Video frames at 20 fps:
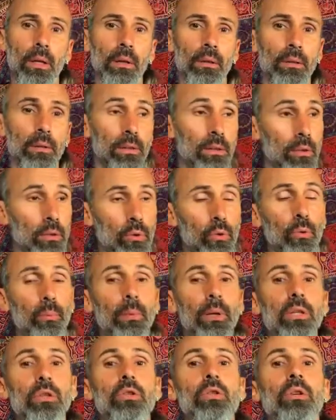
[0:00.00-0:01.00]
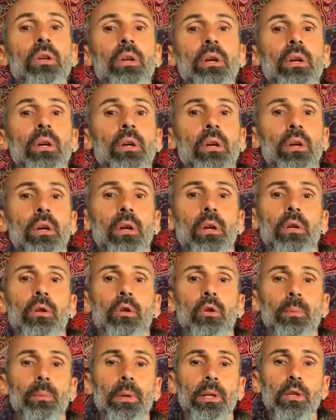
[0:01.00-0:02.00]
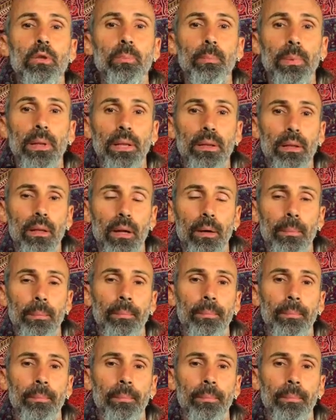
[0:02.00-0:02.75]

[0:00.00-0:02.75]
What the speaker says: This is too much Pitta.